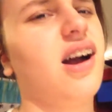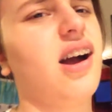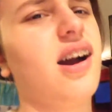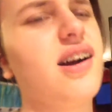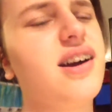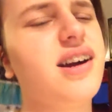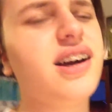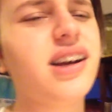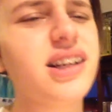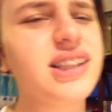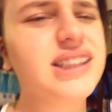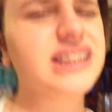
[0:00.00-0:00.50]

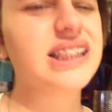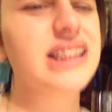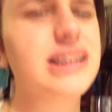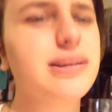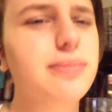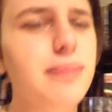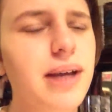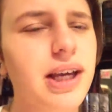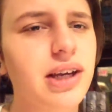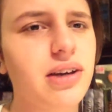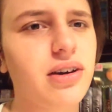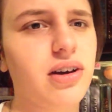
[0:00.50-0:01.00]
Augustus
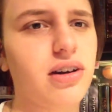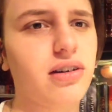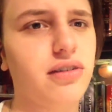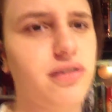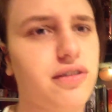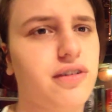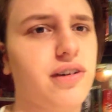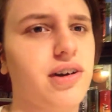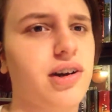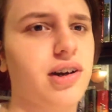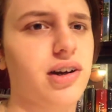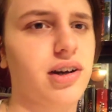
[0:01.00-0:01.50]
might go
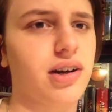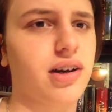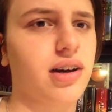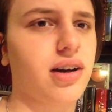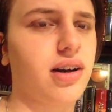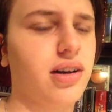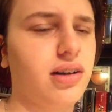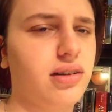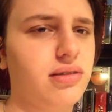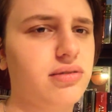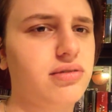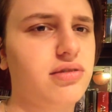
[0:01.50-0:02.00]
for
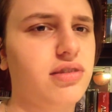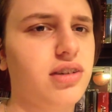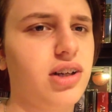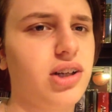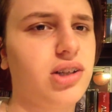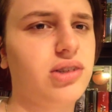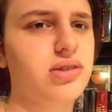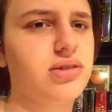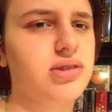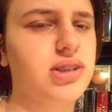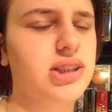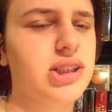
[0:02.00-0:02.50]
her.
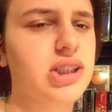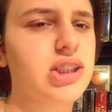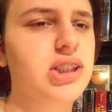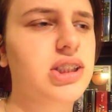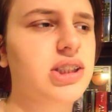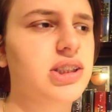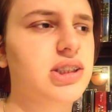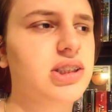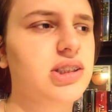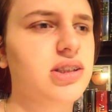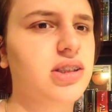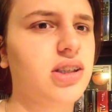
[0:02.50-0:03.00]
Rose
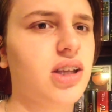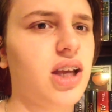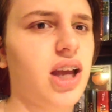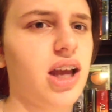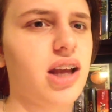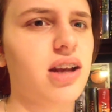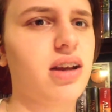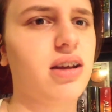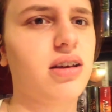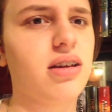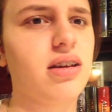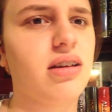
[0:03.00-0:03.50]
is
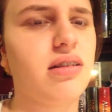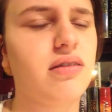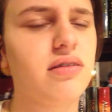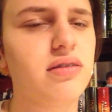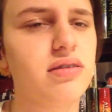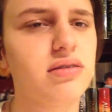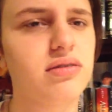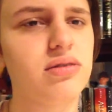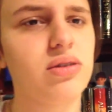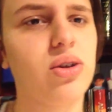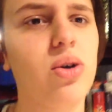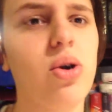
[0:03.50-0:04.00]
kind of
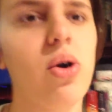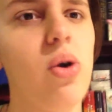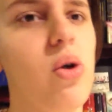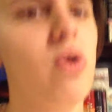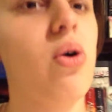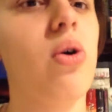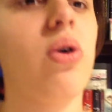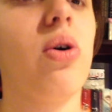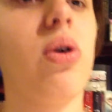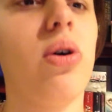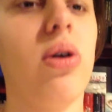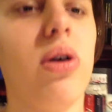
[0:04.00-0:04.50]

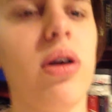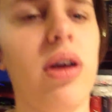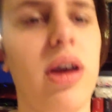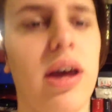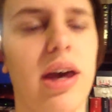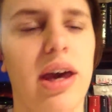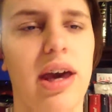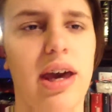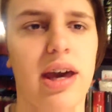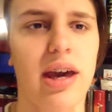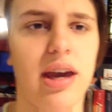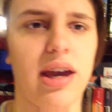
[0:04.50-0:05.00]
cool
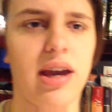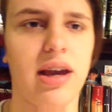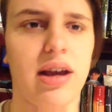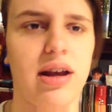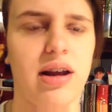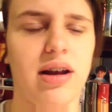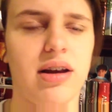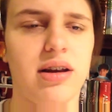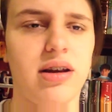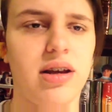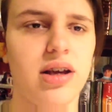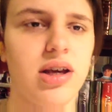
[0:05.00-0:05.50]

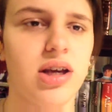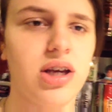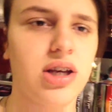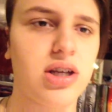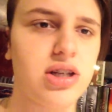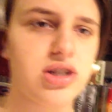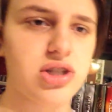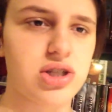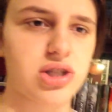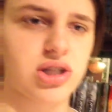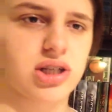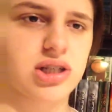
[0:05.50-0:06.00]
and
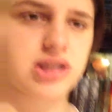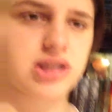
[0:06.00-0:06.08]
she